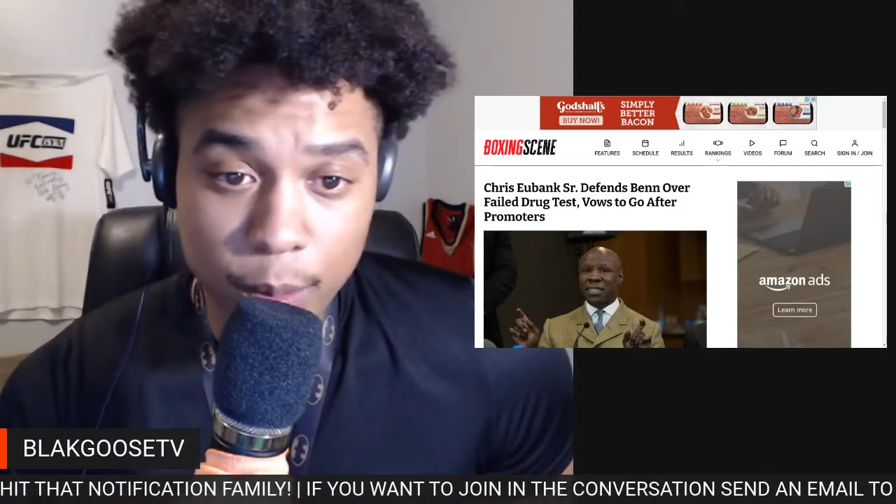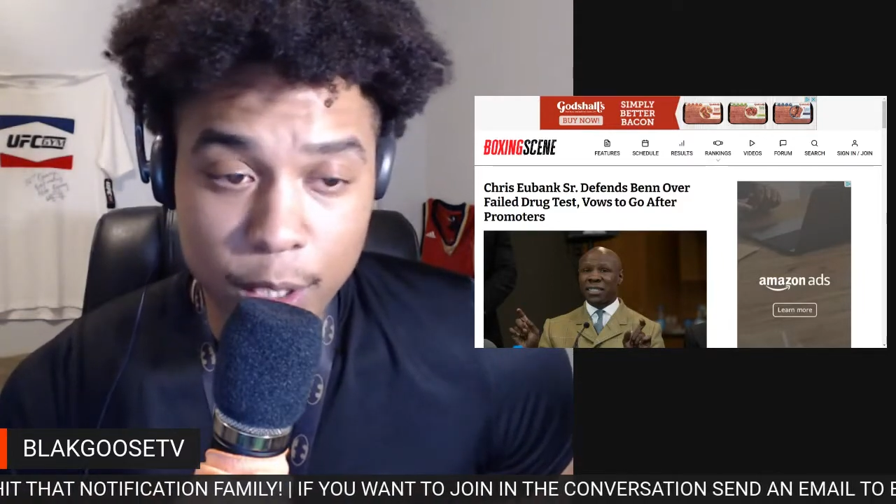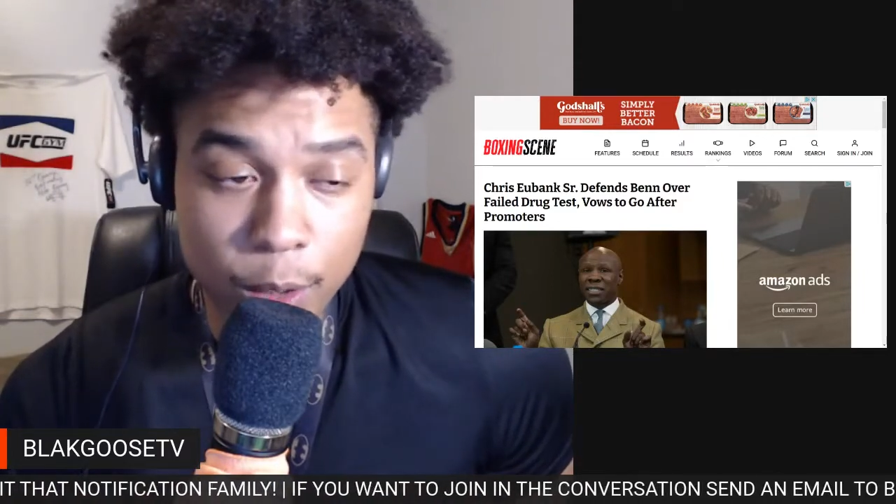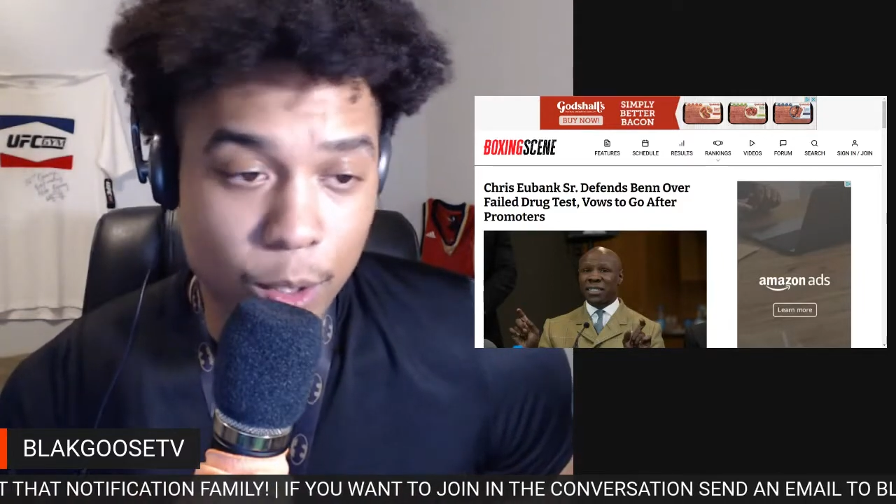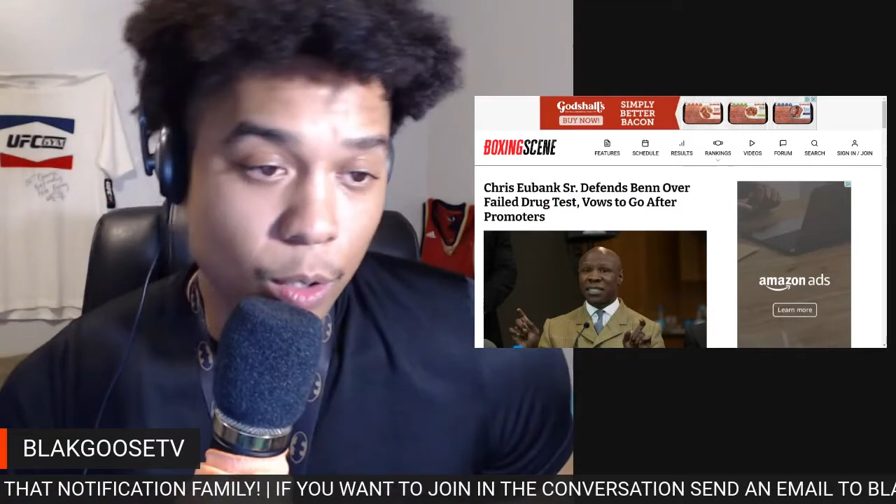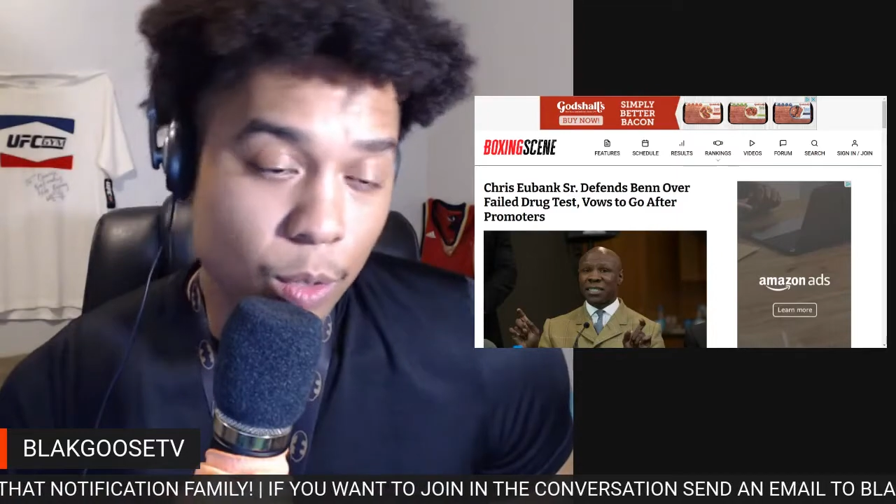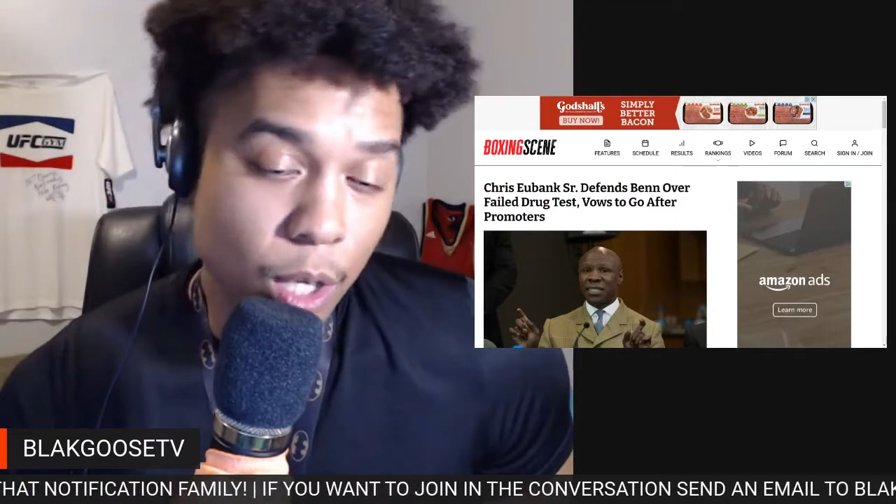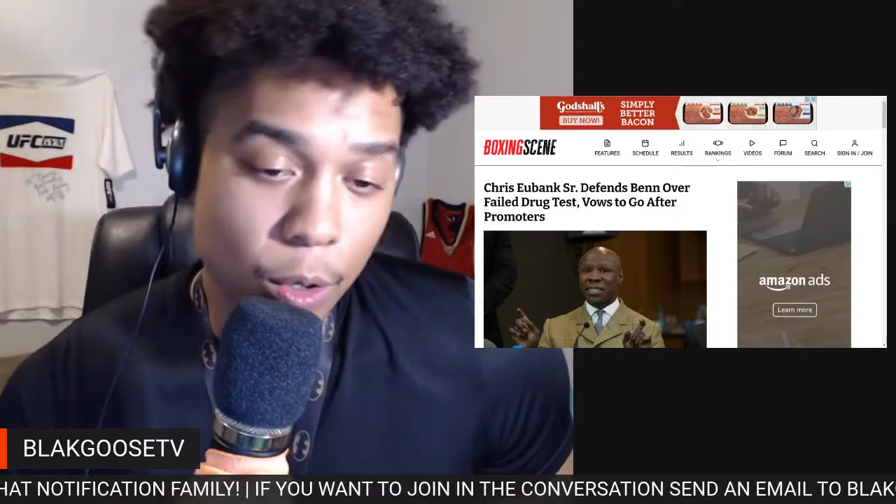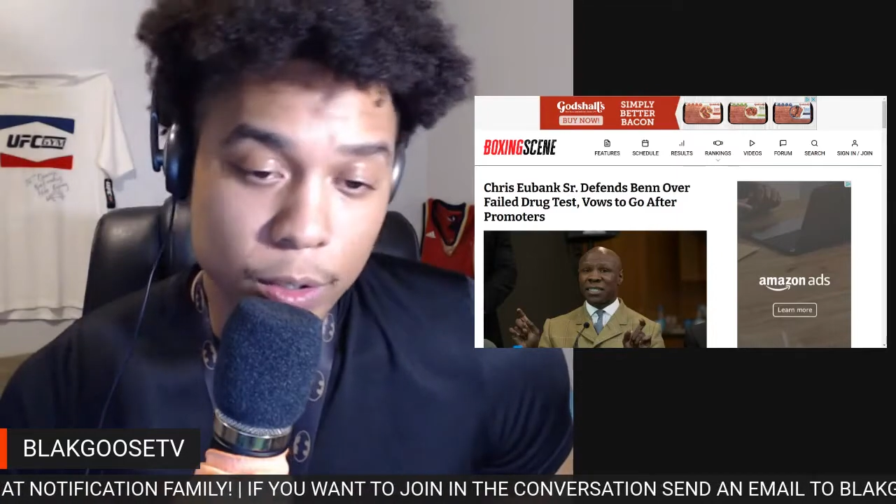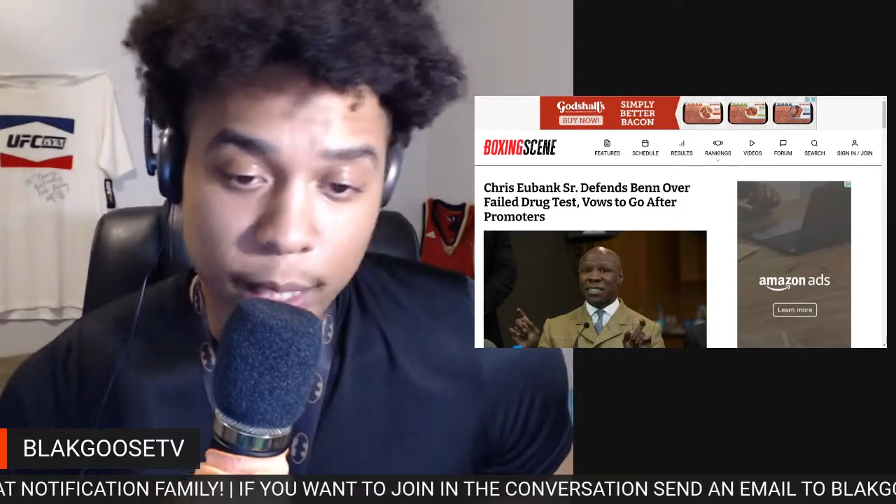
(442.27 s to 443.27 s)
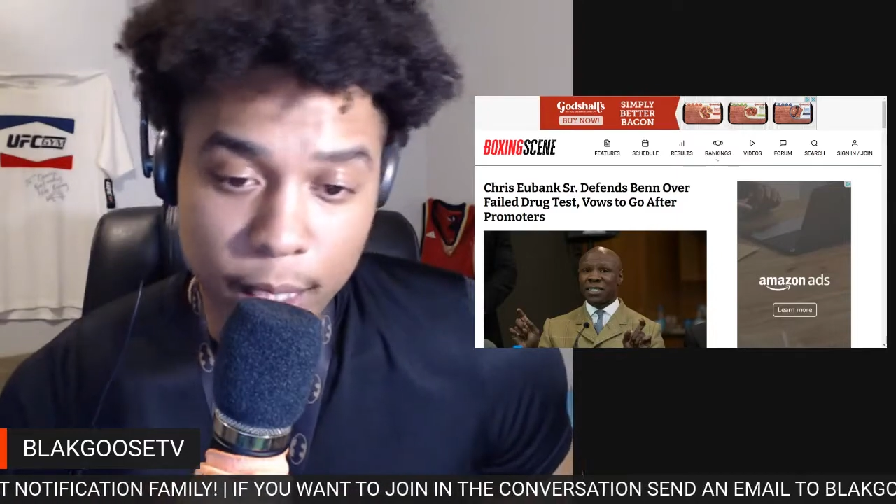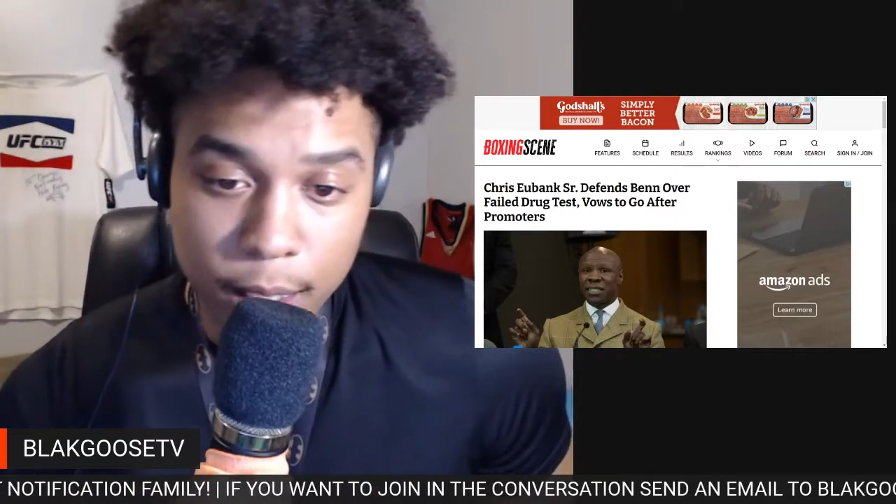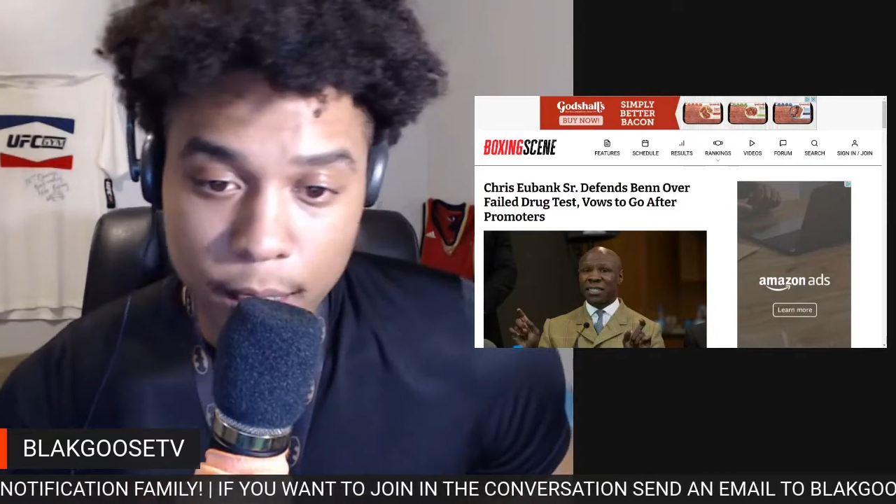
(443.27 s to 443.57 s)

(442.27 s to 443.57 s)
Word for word: be using. Who knows, man?